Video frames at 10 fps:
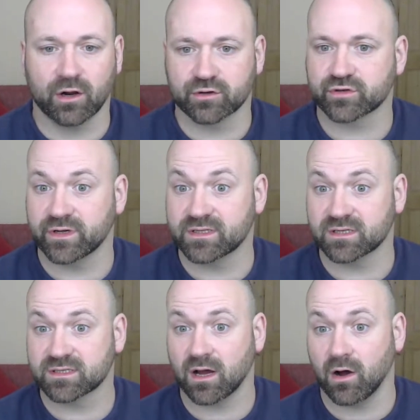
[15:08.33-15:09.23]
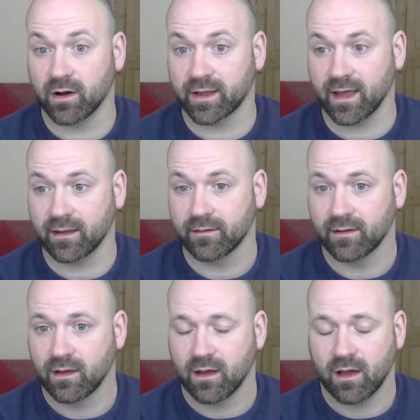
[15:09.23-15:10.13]
country to target
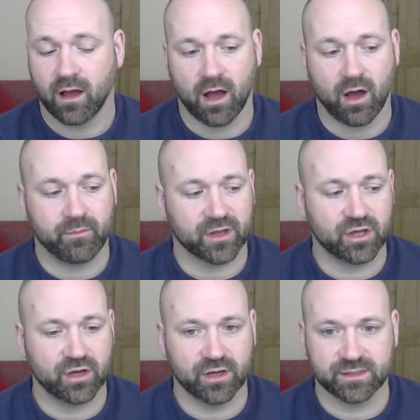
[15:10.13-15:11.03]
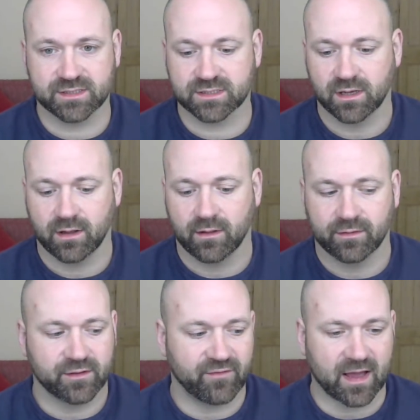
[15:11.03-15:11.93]
because
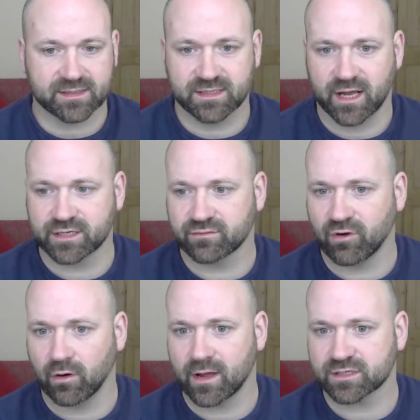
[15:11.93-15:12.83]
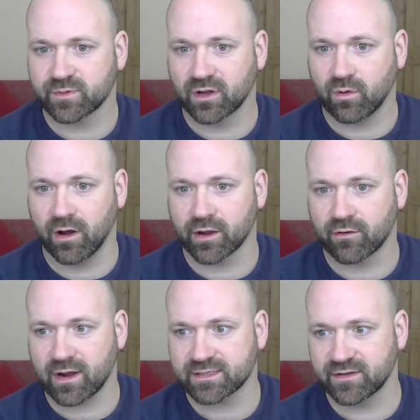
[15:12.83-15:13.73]
the vaccination rollout's been quite
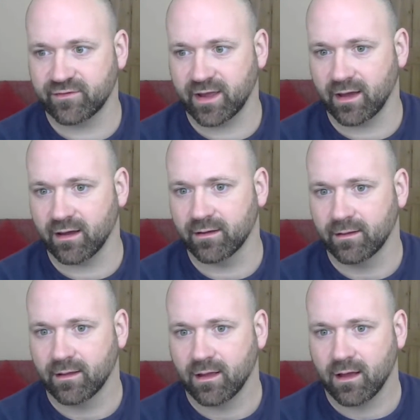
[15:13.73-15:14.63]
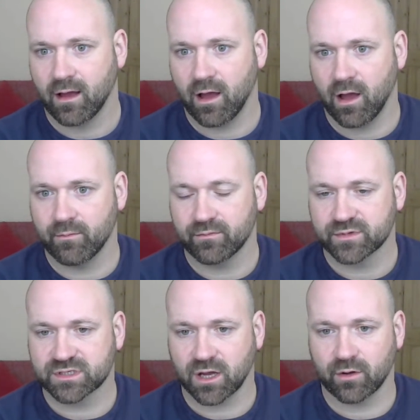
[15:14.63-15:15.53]
aggressive here.
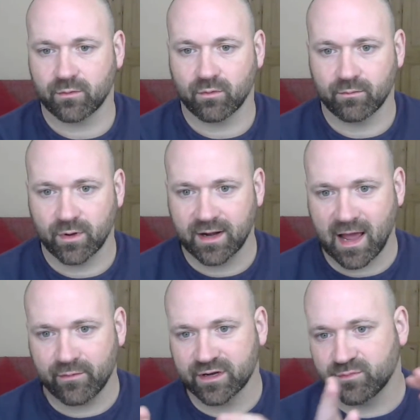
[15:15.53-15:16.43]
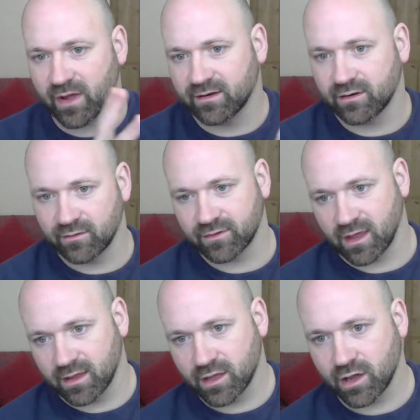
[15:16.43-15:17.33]
So we're now independent of the
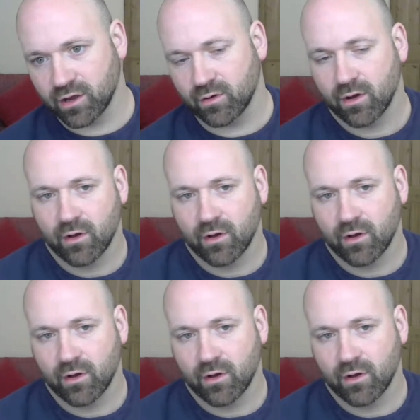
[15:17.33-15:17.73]
EU.